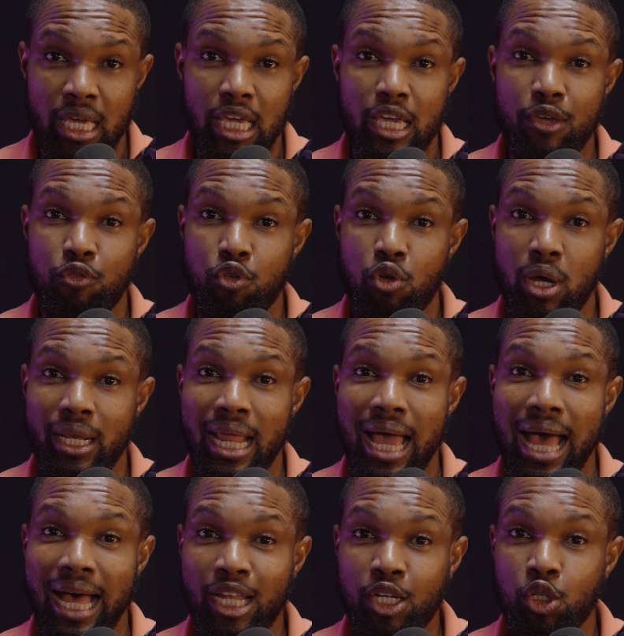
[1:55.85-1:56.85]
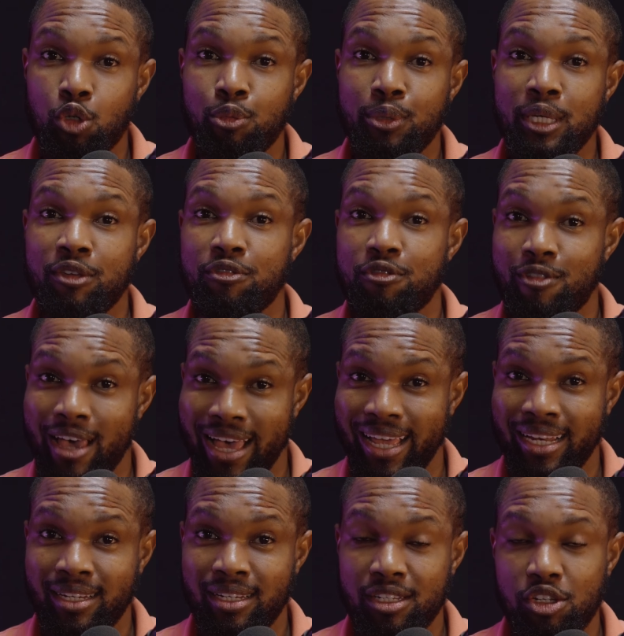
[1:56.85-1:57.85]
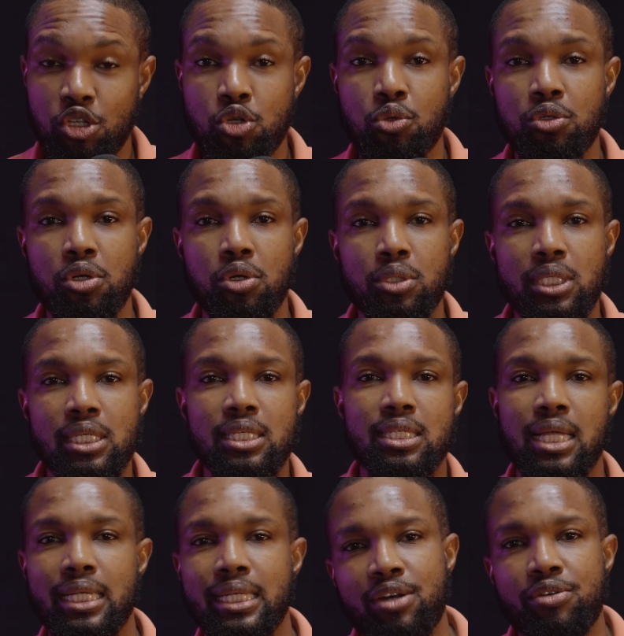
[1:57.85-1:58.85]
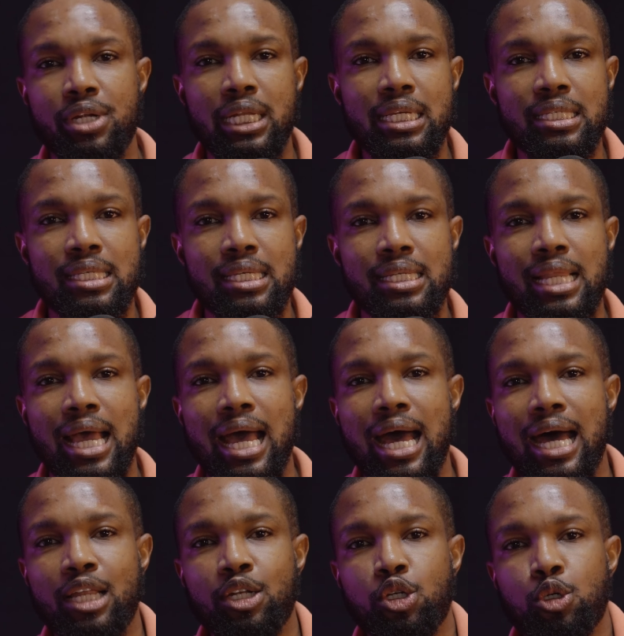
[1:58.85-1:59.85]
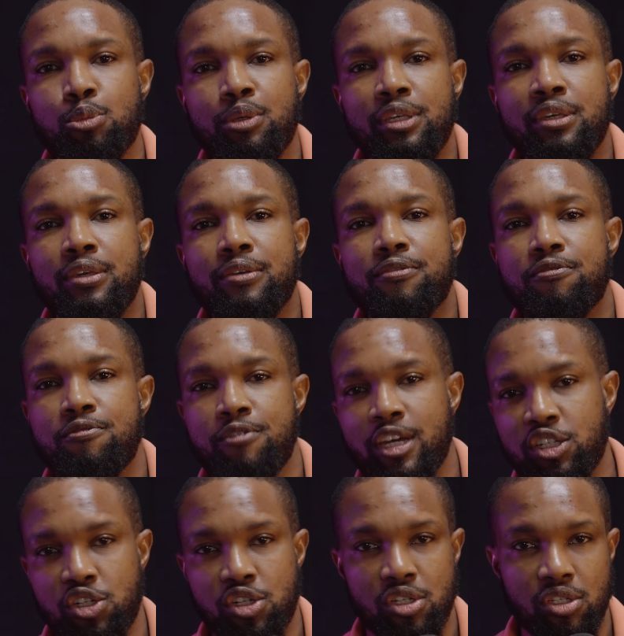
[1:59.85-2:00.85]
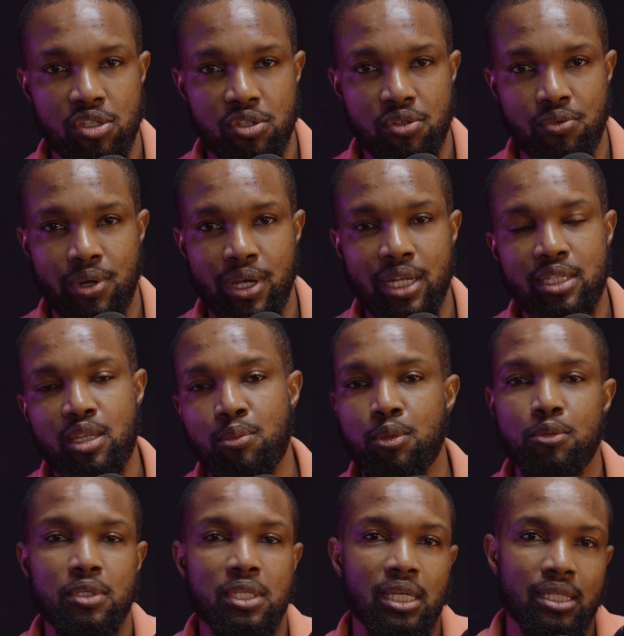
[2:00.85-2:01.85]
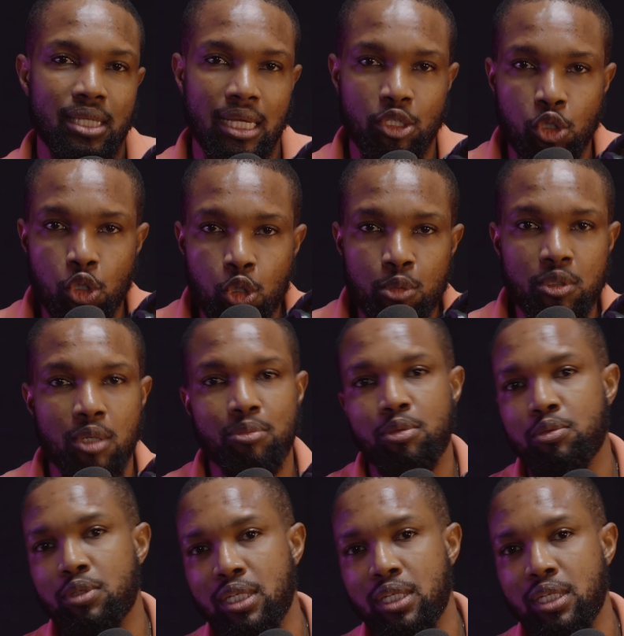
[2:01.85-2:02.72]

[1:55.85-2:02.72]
If you're an Adobe fan, you'll notice that they're releasing Adobe versions, right? Some people say it's Adobe, some people